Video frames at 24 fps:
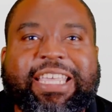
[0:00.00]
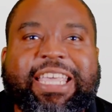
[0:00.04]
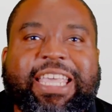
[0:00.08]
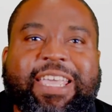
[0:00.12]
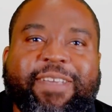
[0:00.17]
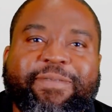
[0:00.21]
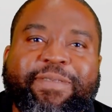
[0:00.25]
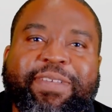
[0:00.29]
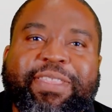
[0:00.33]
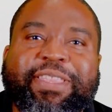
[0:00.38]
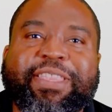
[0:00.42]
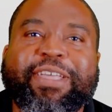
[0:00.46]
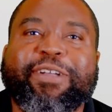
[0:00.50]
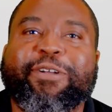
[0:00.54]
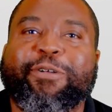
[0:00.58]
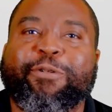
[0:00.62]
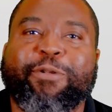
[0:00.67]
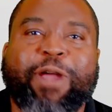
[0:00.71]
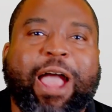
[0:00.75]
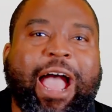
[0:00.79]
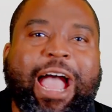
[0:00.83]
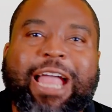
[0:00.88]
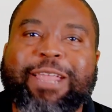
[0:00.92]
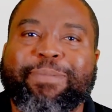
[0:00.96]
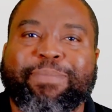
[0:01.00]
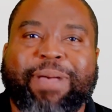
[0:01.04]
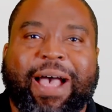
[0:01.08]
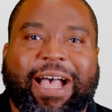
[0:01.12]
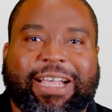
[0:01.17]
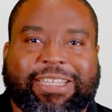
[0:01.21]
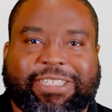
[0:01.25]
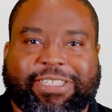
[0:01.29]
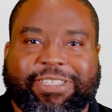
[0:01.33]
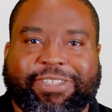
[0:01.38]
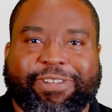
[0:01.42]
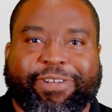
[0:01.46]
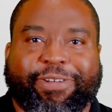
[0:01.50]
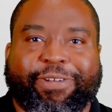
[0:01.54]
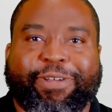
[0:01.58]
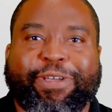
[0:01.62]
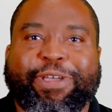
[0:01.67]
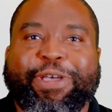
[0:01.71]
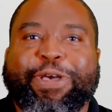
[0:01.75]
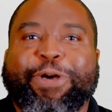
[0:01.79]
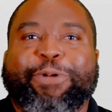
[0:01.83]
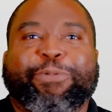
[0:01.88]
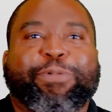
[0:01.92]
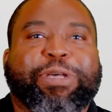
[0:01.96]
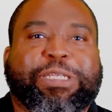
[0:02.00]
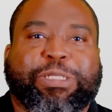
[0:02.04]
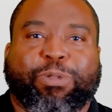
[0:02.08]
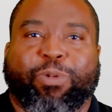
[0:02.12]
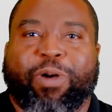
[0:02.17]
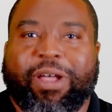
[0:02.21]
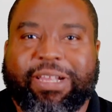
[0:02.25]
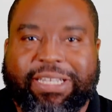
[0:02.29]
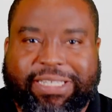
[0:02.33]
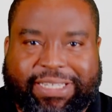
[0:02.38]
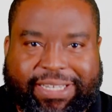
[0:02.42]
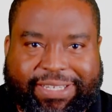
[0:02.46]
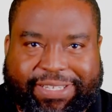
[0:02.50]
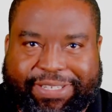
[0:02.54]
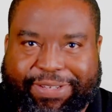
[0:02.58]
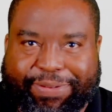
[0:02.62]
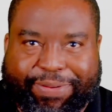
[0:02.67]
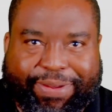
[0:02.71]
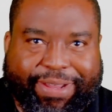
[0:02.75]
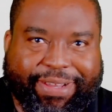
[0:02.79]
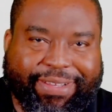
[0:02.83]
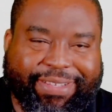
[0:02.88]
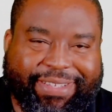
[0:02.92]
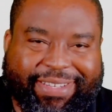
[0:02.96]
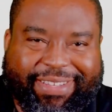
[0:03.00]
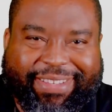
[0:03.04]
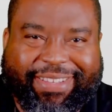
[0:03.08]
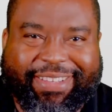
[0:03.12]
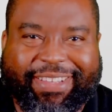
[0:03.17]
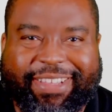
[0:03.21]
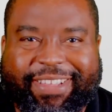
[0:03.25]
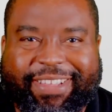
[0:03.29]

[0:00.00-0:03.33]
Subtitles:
even the grandmaster was once a student.